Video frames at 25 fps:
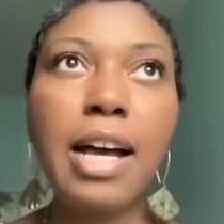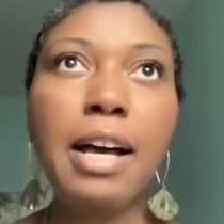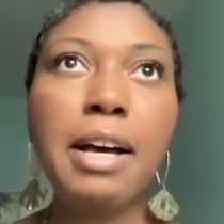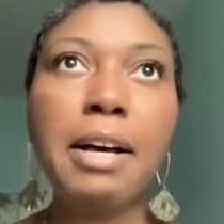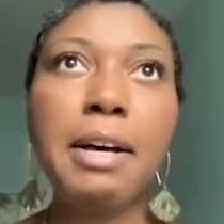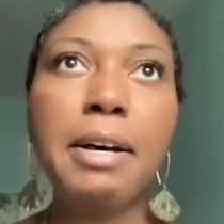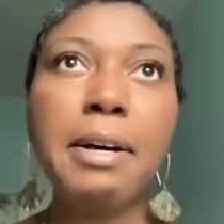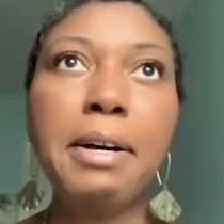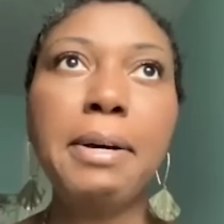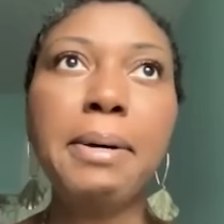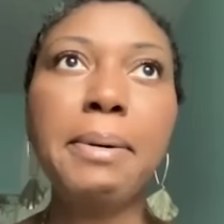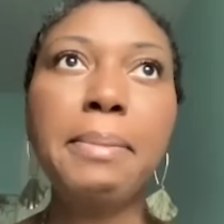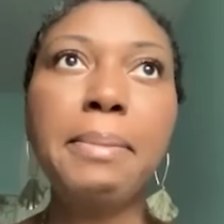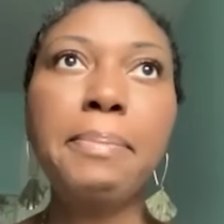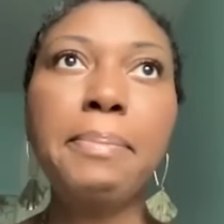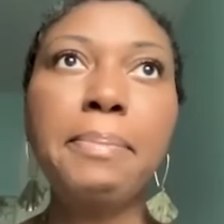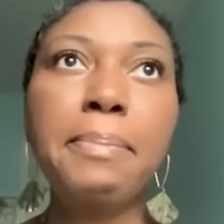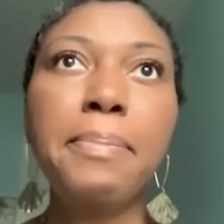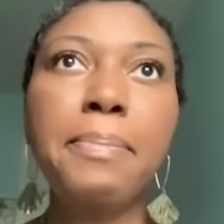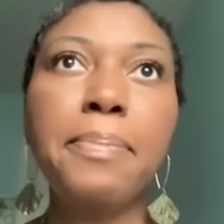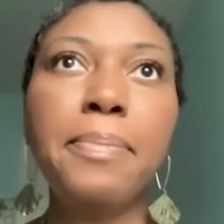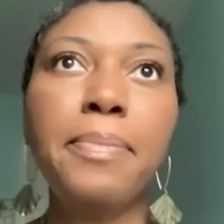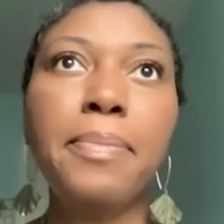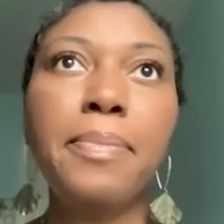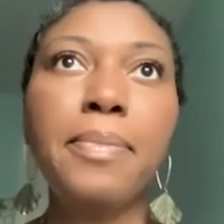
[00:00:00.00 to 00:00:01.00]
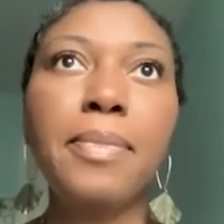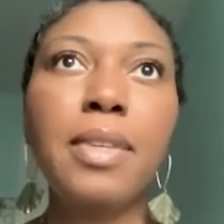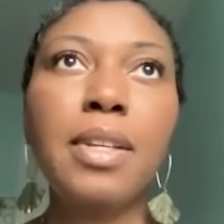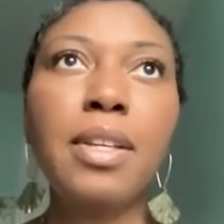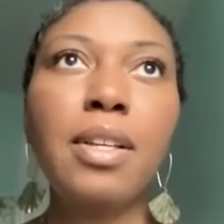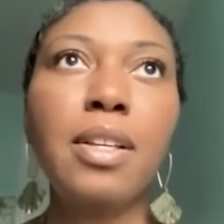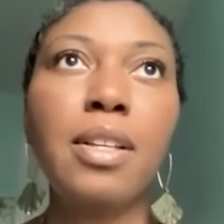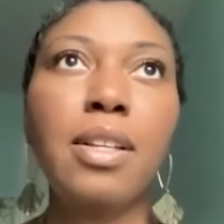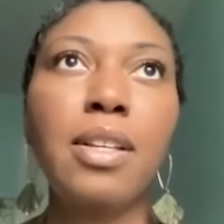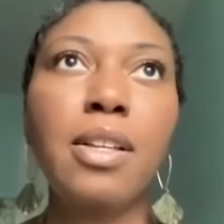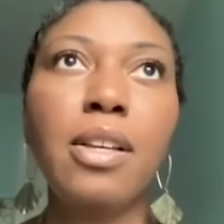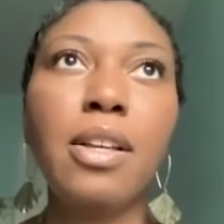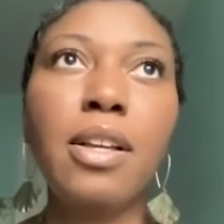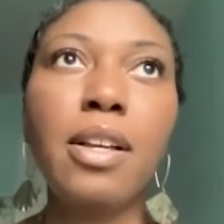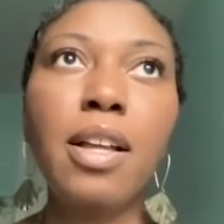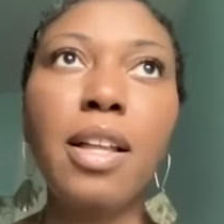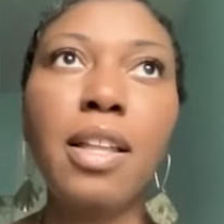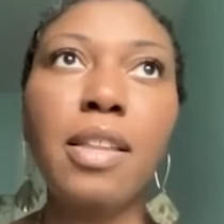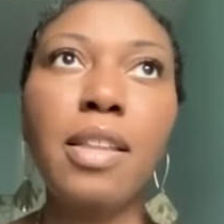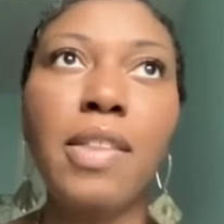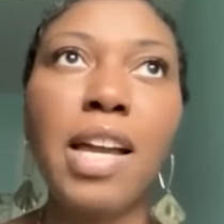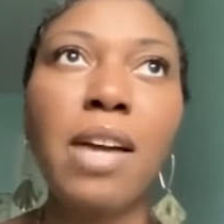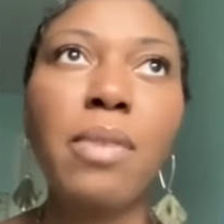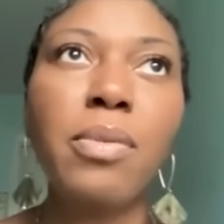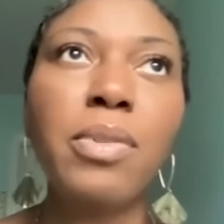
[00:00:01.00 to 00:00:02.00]
Um,
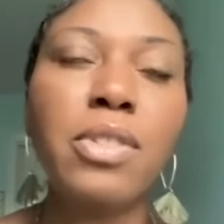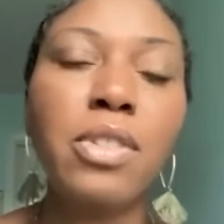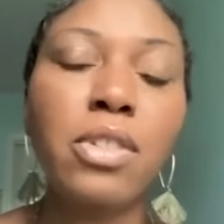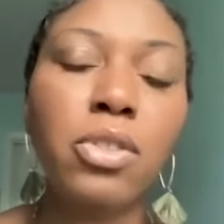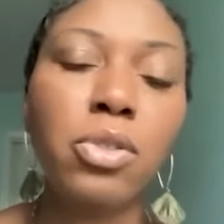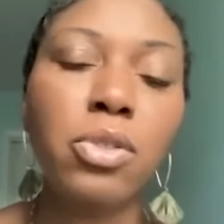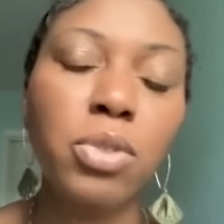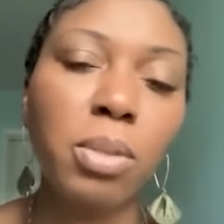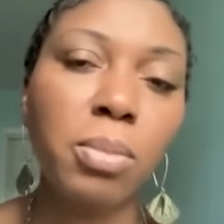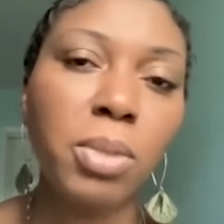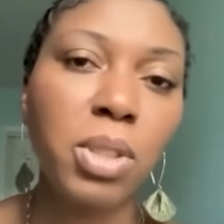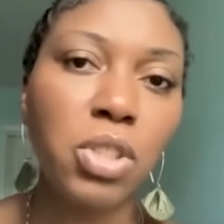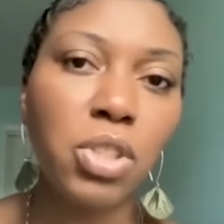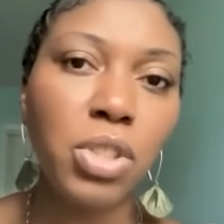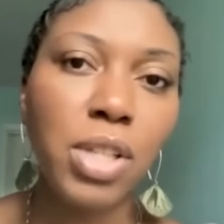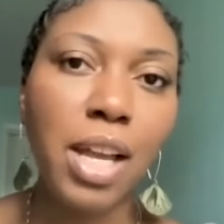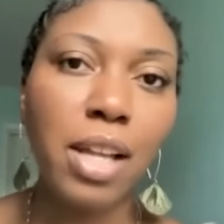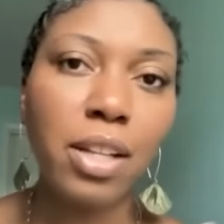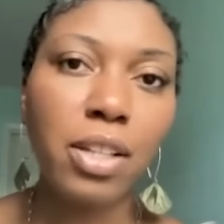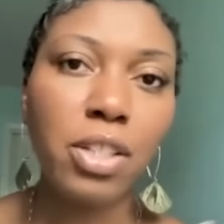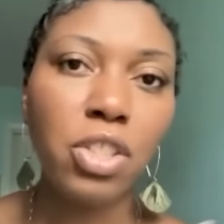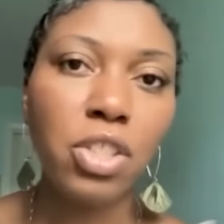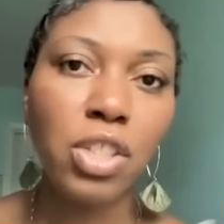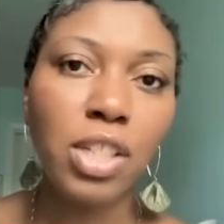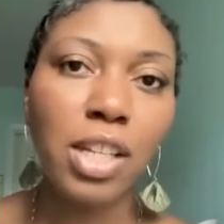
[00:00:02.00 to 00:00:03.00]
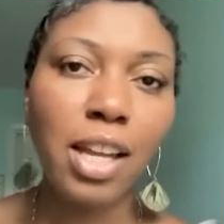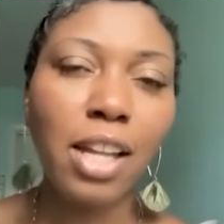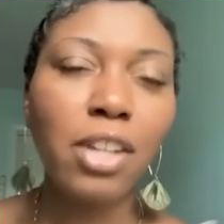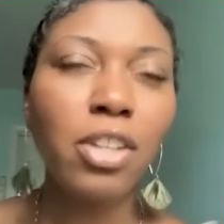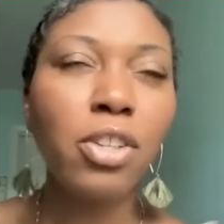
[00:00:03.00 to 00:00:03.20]
that was extremely challenging.